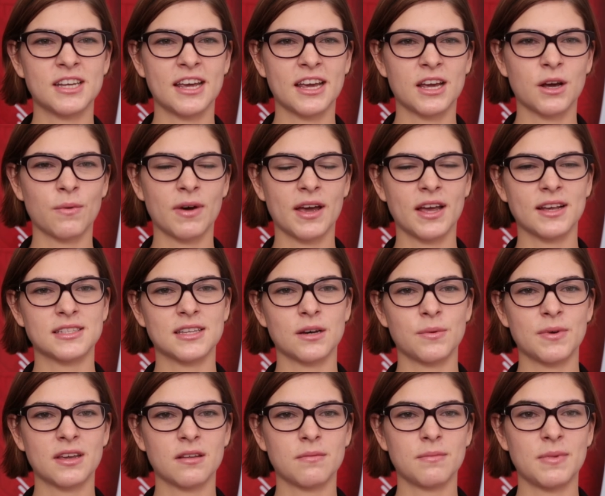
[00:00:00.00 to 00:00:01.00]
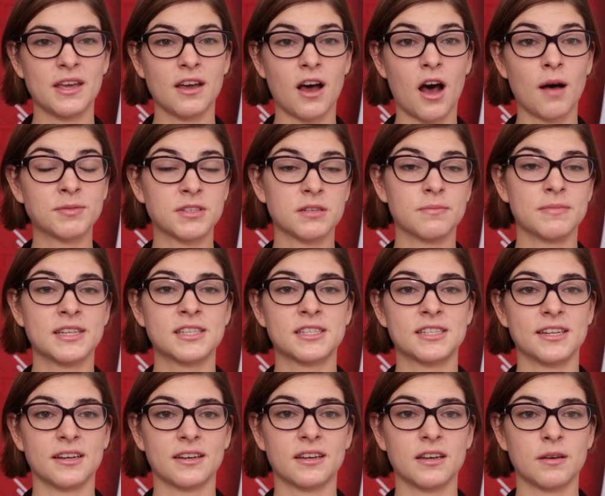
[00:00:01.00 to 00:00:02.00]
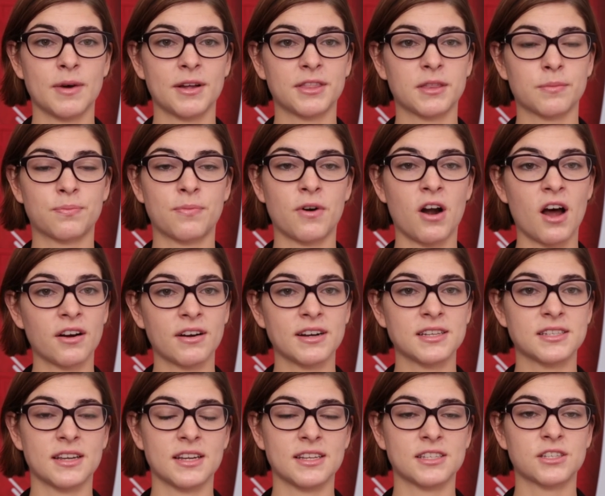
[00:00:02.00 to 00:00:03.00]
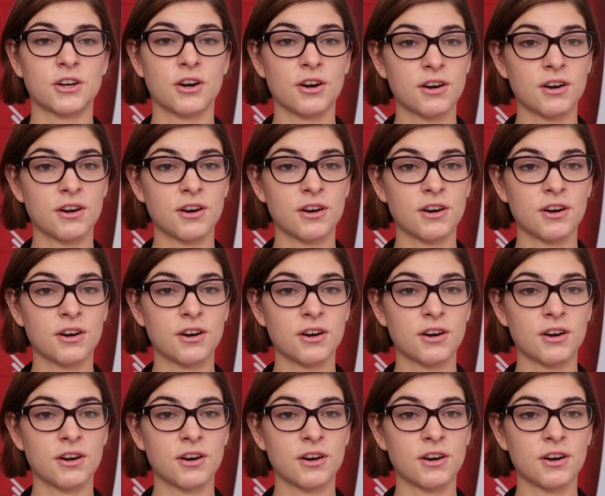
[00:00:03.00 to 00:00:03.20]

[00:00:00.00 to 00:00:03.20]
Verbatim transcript: takeaway is that we can be optimistic about the progress that is